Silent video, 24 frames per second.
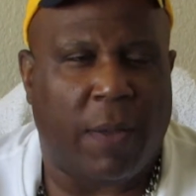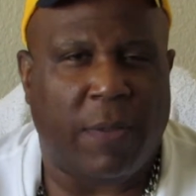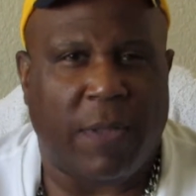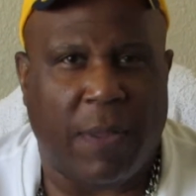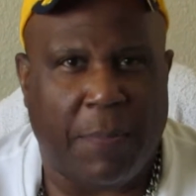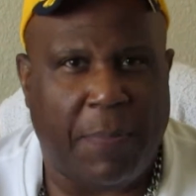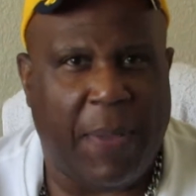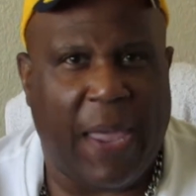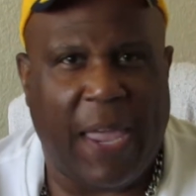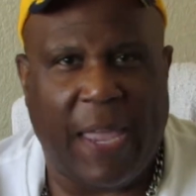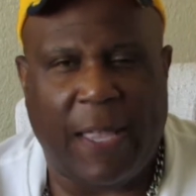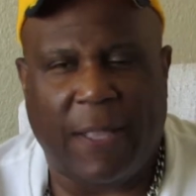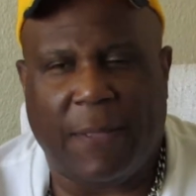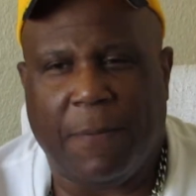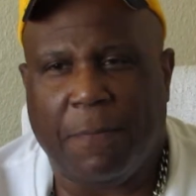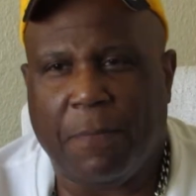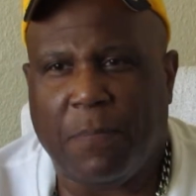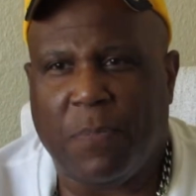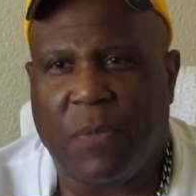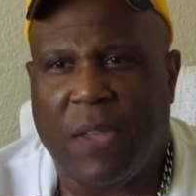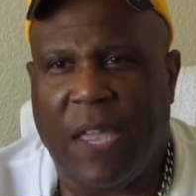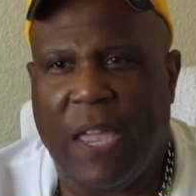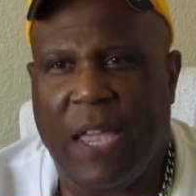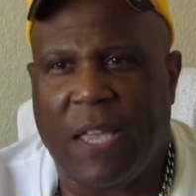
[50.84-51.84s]
debate
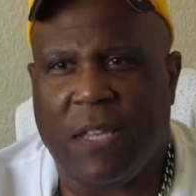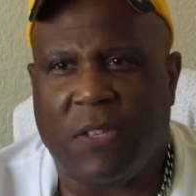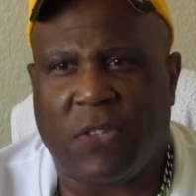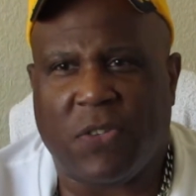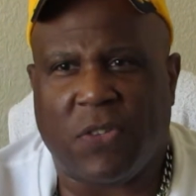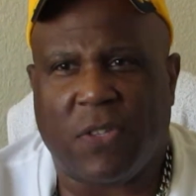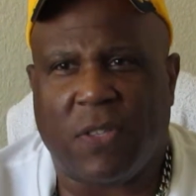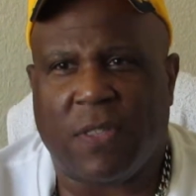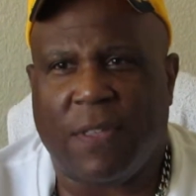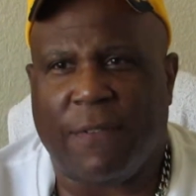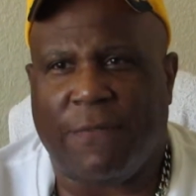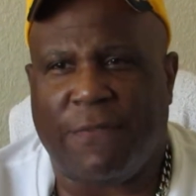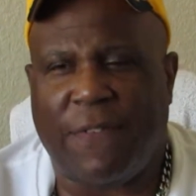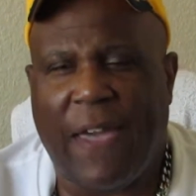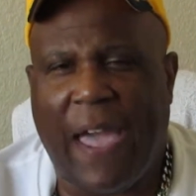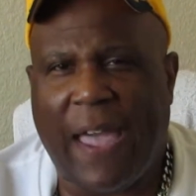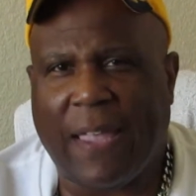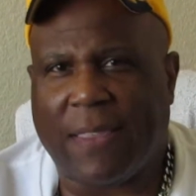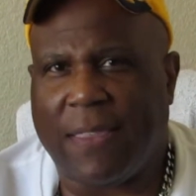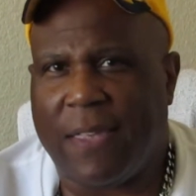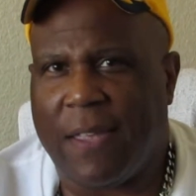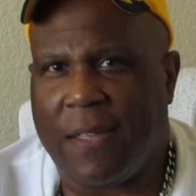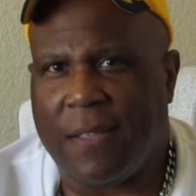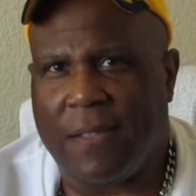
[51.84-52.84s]
is the
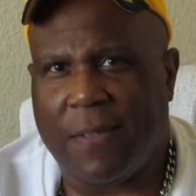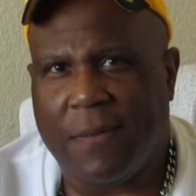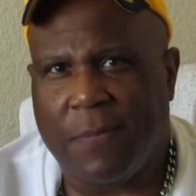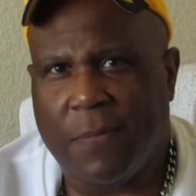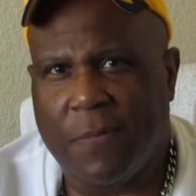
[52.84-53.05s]
fact that